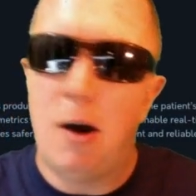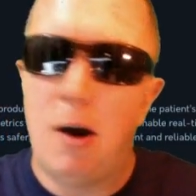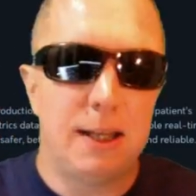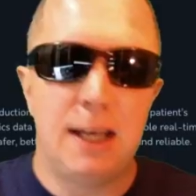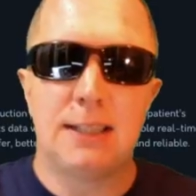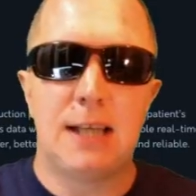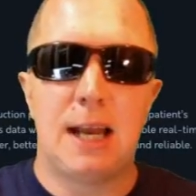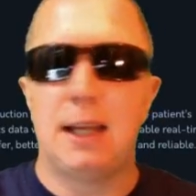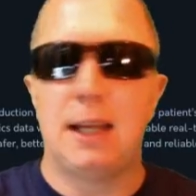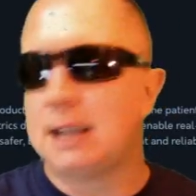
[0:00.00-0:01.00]
I did
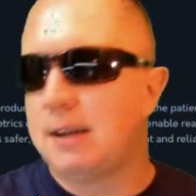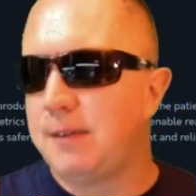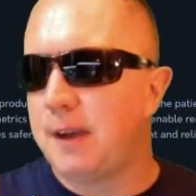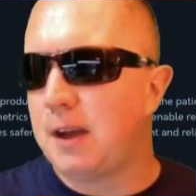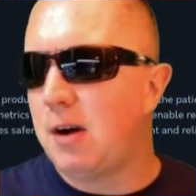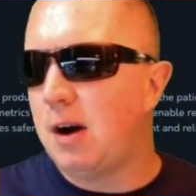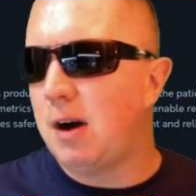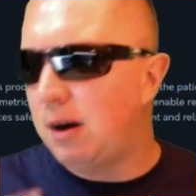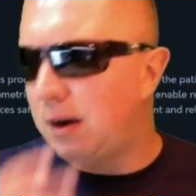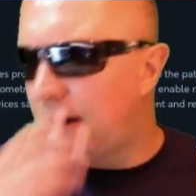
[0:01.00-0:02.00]
exactly the same thing.
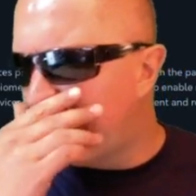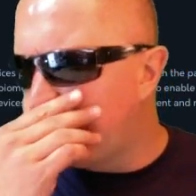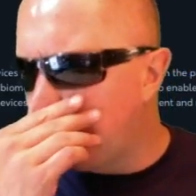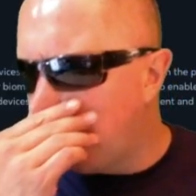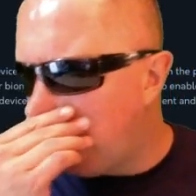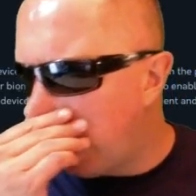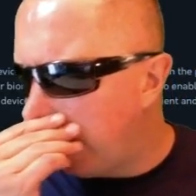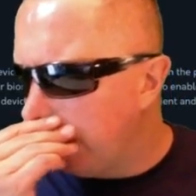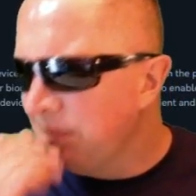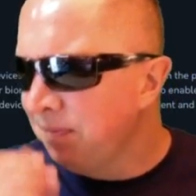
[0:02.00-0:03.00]
I think I